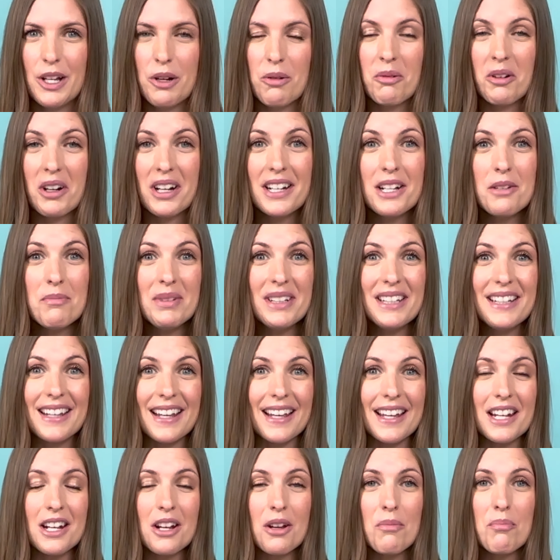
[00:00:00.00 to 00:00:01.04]
We're gonna
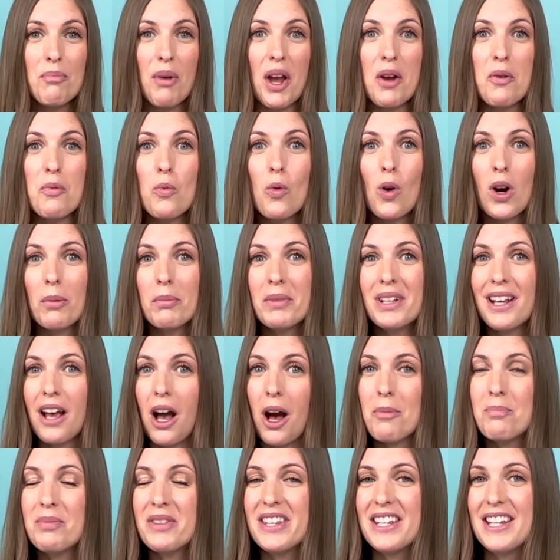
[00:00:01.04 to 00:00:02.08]
begin by warming
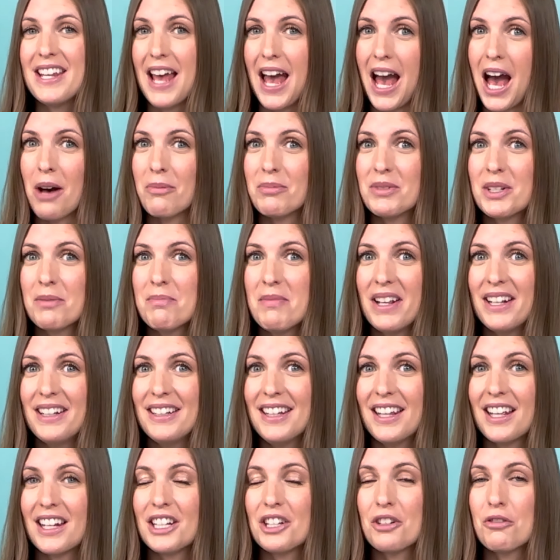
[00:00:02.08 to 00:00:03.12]
up the abdomen,
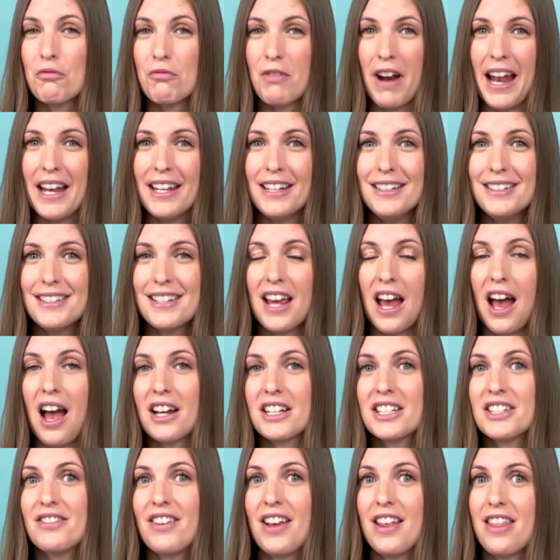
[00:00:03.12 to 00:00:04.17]
getting ready to
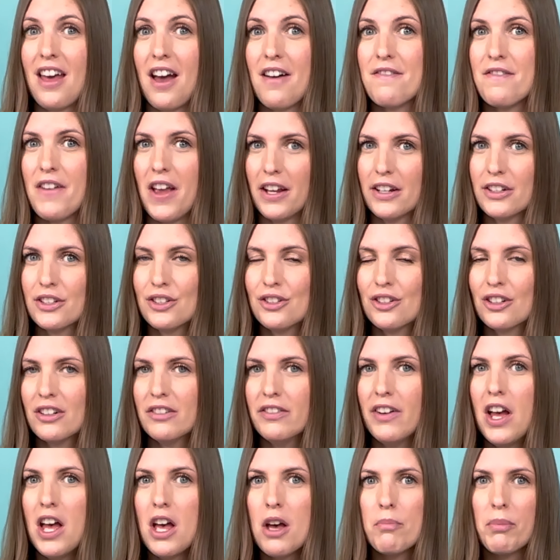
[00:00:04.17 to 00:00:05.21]
activate that vagus nerve
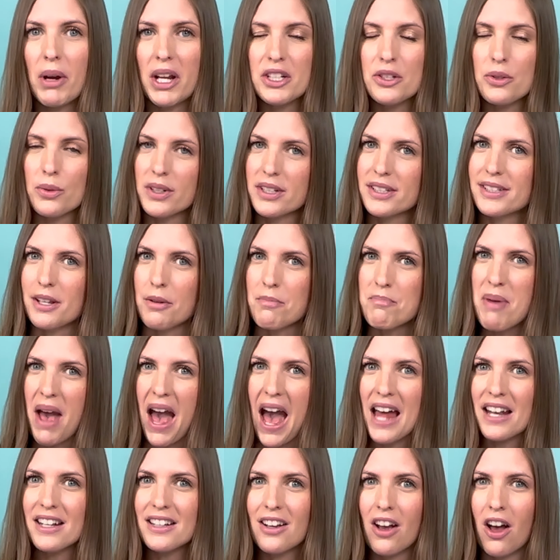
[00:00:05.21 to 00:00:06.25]
by doing some
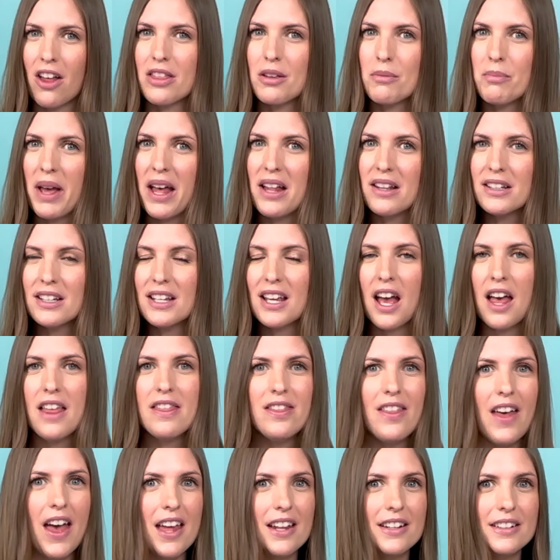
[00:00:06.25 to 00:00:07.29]
patting on the belly and
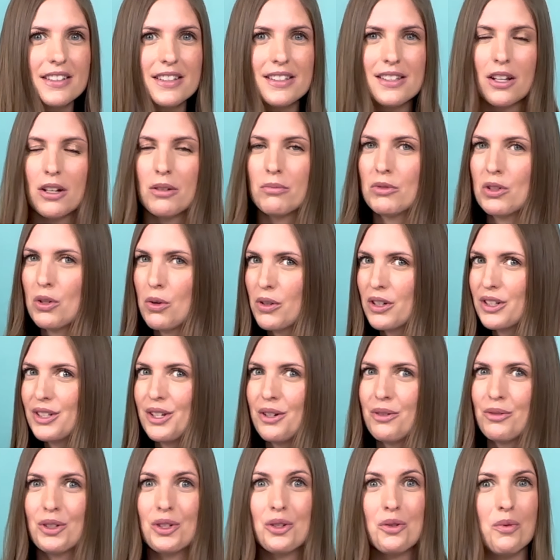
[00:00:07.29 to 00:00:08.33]
then some
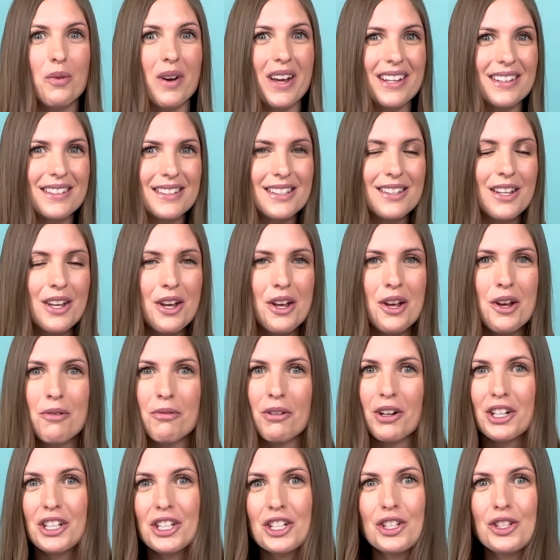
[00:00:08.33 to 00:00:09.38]
torso twists. We're
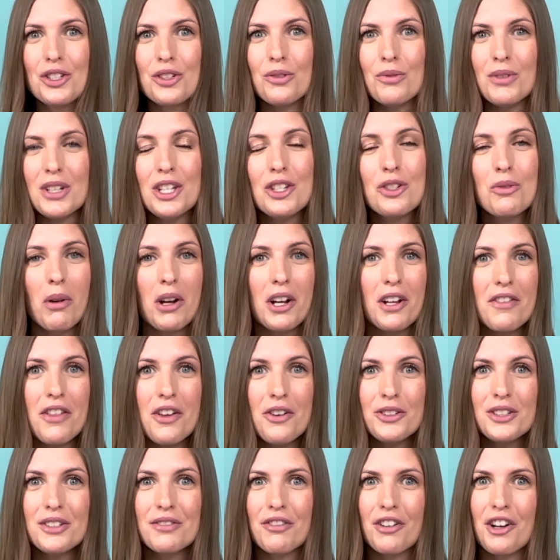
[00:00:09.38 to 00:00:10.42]
gonna do each one of
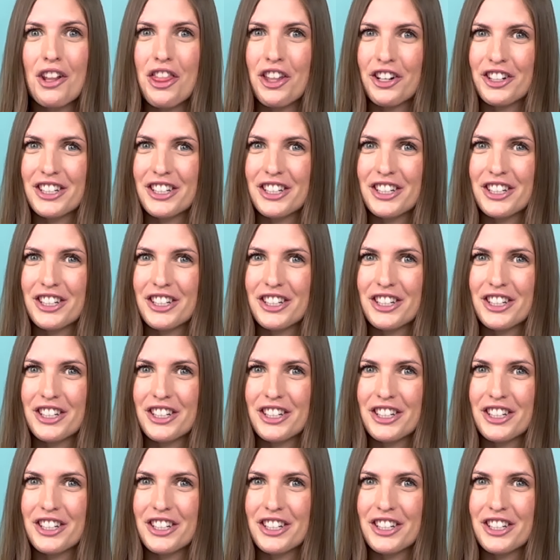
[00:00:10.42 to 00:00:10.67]
those for 30